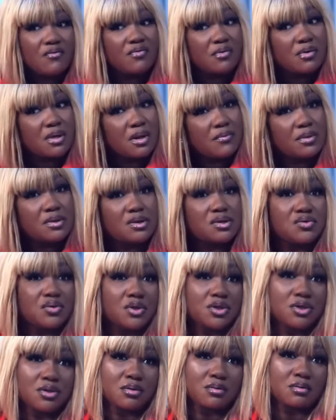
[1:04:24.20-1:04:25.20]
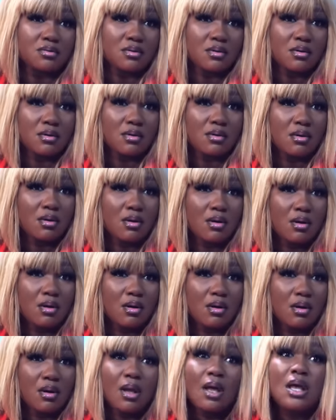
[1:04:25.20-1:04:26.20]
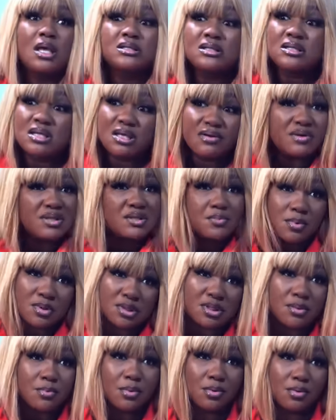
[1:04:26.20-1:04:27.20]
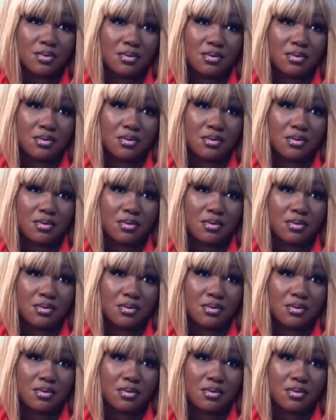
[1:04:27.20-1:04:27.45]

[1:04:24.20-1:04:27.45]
for the registration. Isn't he responsible?